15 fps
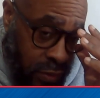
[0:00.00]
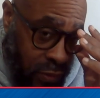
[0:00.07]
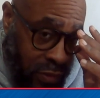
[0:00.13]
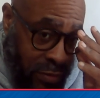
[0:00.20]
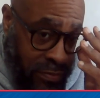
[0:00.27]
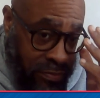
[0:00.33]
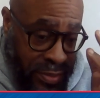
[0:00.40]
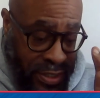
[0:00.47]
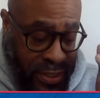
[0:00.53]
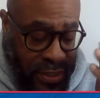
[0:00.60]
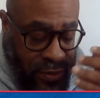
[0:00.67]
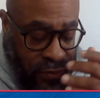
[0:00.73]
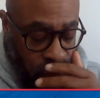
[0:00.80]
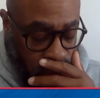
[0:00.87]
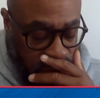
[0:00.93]
going to be
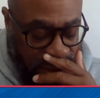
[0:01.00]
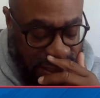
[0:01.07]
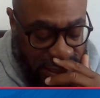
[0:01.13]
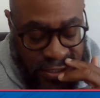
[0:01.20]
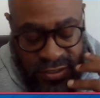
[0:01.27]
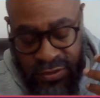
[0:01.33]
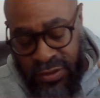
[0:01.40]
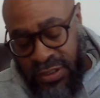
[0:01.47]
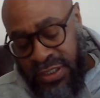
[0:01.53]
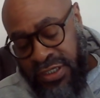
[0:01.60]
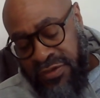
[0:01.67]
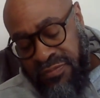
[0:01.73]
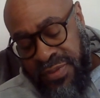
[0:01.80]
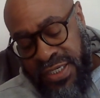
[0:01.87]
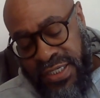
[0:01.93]
in a rotation at
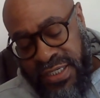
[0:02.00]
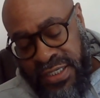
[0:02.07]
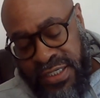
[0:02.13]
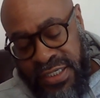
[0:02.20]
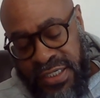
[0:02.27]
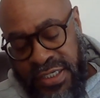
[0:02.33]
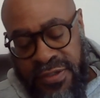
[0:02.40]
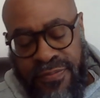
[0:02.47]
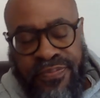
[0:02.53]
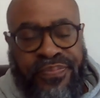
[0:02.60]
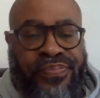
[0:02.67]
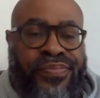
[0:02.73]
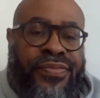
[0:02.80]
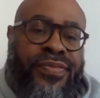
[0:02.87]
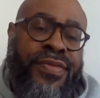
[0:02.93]
least make the team
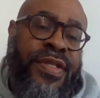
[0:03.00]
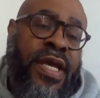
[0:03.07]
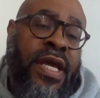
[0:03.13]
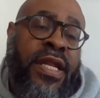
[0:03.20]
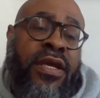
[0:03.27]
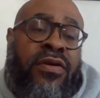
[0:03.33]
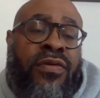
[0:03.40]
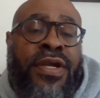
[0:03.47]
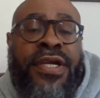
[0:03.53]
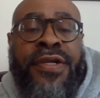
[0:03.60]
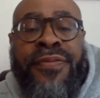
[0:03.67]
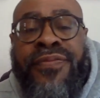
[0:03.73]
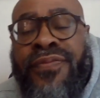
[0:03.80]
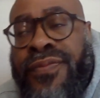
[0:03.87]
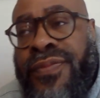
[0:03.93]
danny
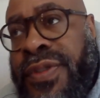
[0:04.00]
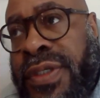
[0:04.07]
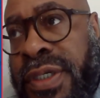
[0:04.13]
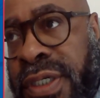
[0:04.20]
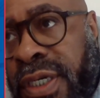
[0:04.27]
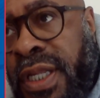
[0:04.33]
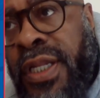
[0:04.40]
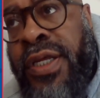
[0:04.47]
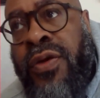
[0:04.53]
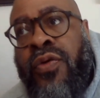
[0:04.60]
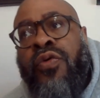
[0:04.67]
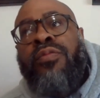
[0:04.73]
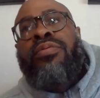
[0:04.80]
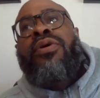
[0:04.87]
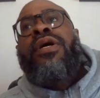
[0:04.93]
green Kelly
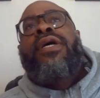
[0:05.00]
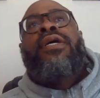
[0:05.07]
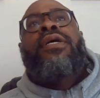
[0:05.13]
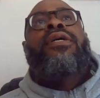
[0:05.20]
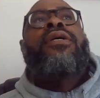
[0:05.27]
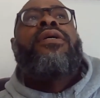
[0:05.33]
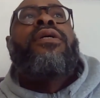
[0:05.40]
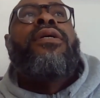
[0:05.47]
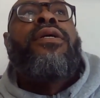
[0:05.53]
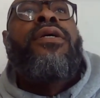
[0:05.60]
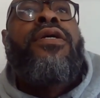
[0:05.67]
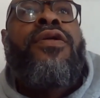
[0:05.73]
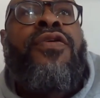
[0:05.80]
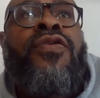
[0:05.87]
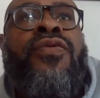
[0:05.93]
Oubre,
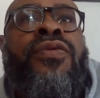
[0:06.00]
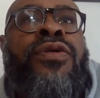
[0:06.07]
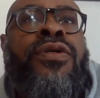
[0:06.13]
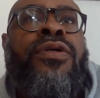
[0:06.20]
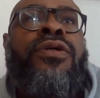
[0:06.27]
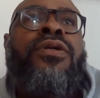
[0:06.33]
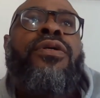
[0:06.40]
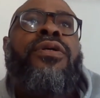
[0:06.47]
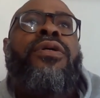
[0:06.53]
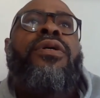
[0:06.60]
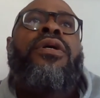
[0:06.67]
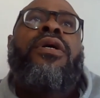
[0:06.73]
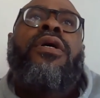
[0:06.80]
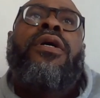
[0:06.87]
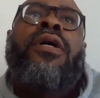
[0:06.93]
jr
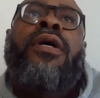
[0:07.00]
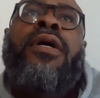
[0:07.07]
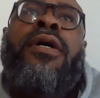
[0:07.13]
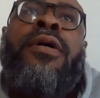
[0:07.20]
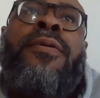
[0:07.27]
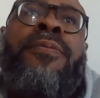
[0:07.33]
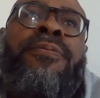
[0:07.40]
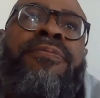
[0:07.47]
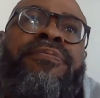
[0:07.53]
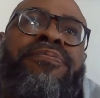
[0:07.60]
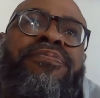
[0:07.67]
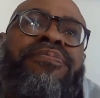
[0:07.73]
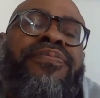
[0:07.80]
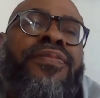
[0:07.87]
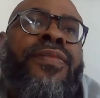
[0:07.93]
um
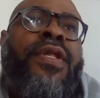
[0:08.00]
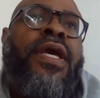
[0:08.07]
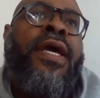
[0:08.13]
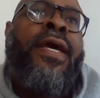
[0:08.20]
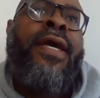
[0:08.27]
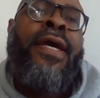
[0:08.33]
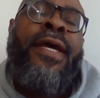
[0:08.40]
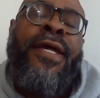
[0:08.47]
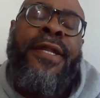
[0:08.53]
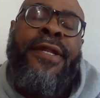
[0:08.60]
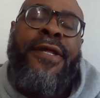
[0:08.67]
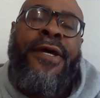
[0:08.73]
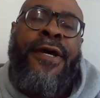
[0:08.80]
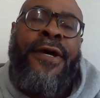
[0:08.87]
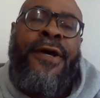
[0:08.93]

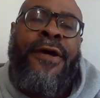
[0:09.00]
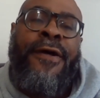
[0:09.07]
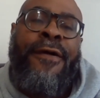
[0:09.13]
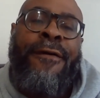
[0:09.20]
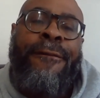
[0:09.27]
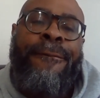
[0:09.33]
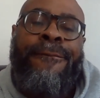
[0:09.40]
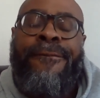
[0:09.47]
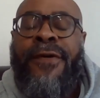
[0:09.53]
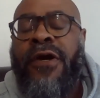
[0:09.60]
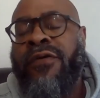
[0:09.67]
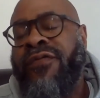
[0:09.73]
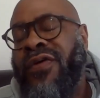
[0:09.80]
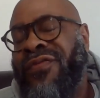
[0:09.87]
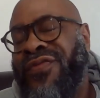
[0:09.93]
and uh
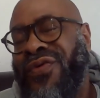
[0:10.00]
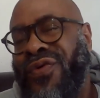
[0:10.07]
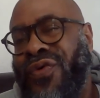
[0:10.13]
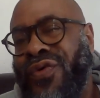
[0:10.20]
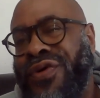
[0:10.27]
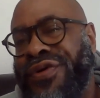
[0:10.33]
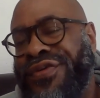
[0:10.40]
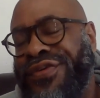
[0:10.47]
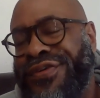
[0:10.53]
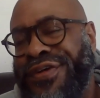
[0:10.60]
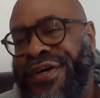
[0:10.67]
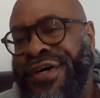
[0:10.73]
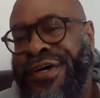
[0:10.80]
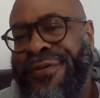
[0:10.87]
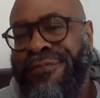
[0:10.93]
of, of course,
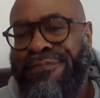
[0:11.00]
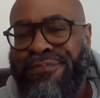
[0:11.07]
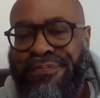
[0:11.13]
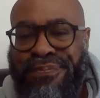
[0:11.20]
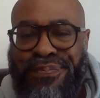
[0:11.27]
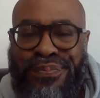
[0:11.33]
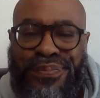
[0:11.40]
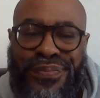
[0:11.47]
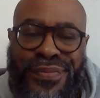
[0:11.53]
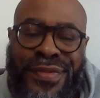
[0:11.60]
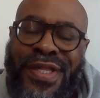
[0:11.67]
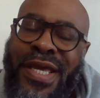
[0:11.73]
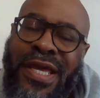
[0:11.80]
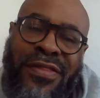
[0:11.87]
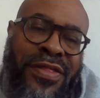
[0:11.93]
um,
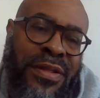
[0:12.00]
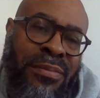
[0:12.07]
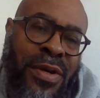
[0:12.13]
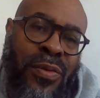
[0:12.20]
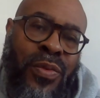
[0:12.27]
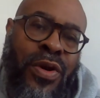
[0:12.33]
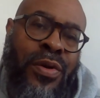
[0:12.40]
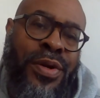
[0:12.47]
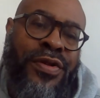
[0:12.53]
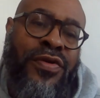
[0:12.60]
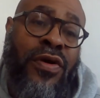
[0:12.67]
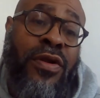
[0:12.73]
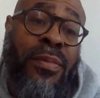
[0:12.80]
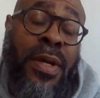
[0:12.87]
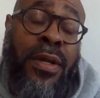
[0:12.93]
De'Anthony Melton. We already
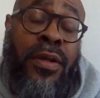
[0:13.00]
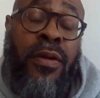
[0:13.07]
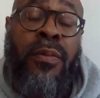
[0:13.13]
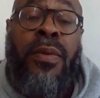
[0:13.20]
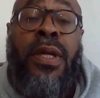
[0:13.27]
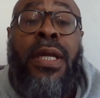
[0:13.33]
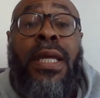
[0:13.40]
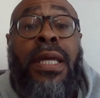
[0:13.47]
talked about him.